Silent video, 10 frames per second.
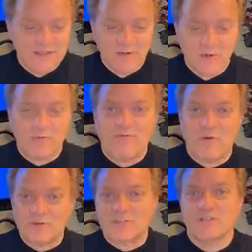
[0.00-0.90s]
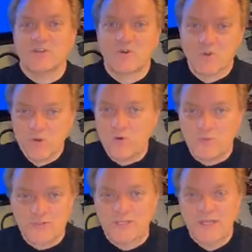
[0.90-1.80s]
and then we're forced into
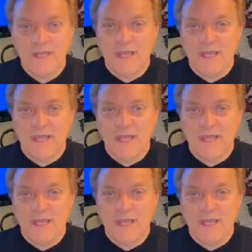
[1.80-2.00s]
groups,